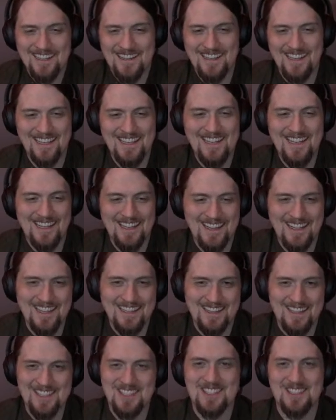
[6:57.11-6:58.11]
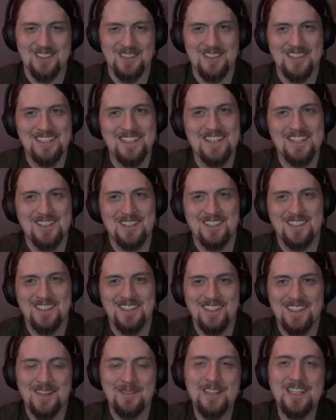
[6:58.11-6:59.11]
That the story doesn't...
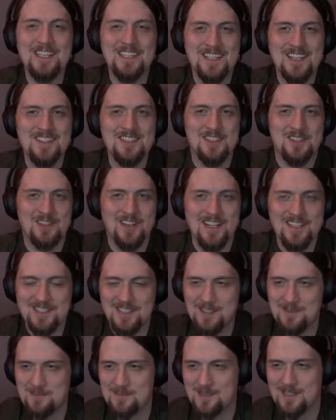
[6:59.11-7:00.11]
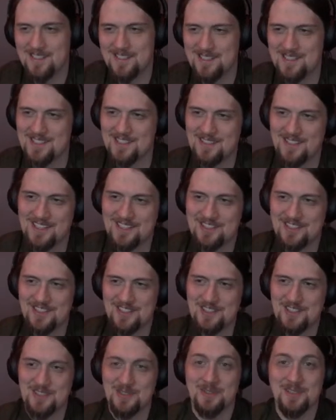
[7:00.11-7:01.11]
I mean, it does address it, but it's strange
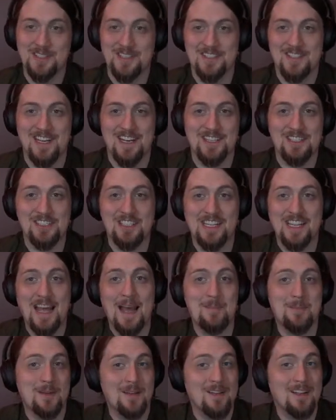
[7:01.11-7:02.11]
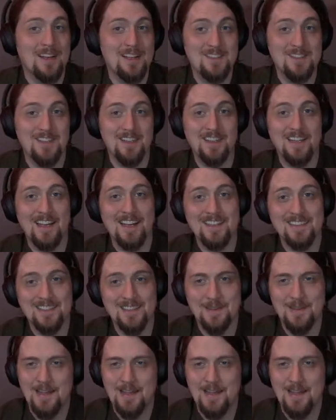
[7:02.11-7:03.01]
that the story doesn't actually capitalize on that.